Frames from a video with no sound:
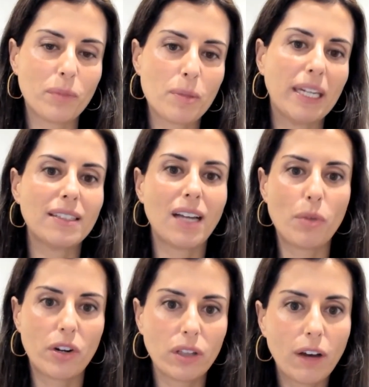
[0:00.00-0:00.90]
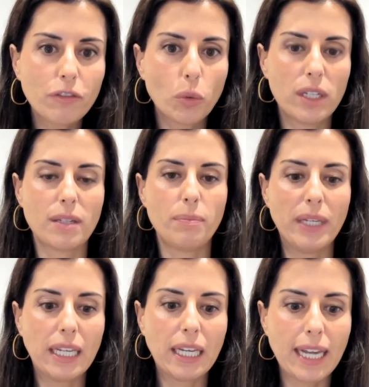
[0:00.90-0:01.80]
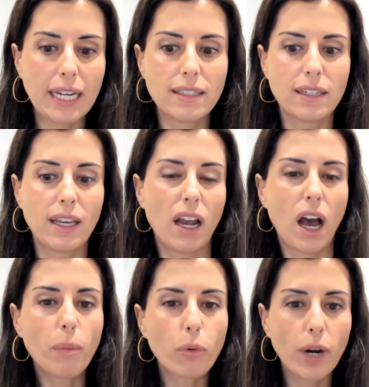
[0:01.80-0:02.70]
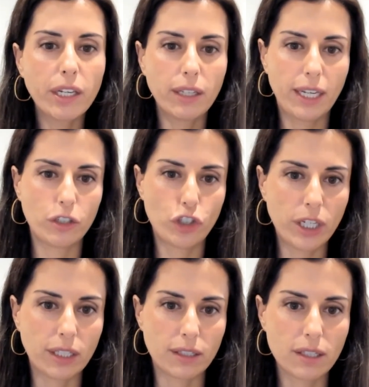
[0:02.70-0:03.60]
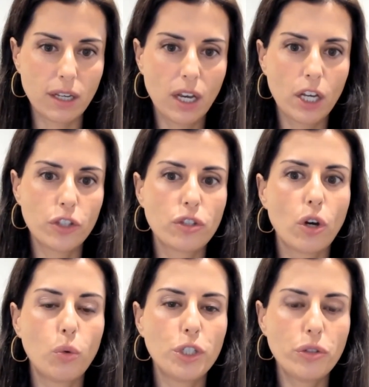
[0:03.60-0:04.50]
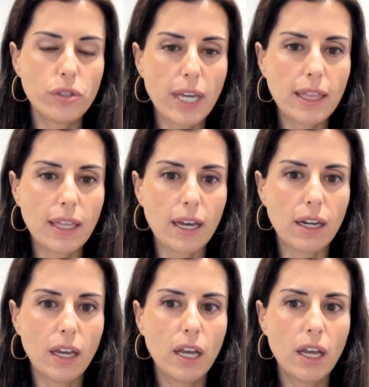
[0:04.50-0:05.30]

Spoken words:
spending time with our loved ones and being connected can upregulate genes. So, would you say that,